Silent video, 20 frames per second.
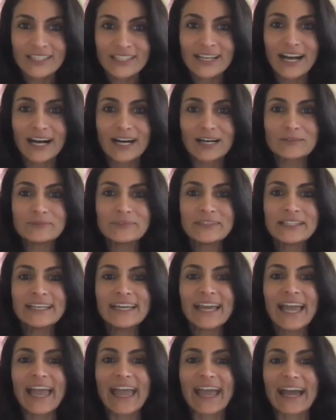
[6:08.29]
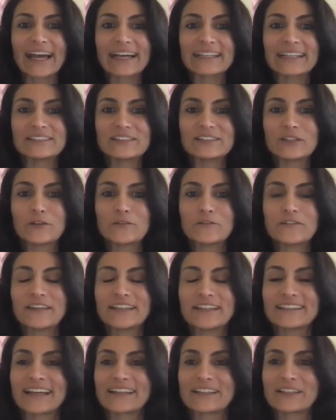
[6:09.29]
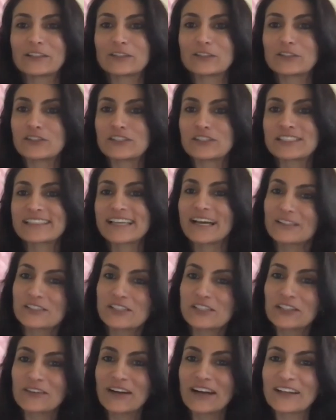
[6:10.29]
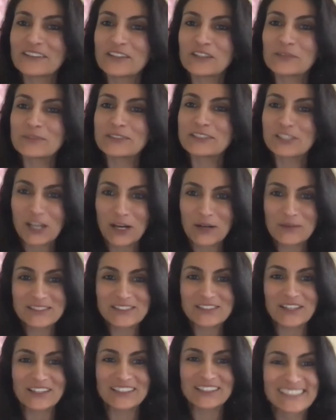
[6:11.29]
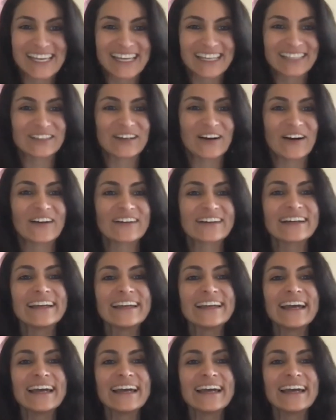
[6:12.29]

And you don't feel like you're just lounging around in your pajamas all day long.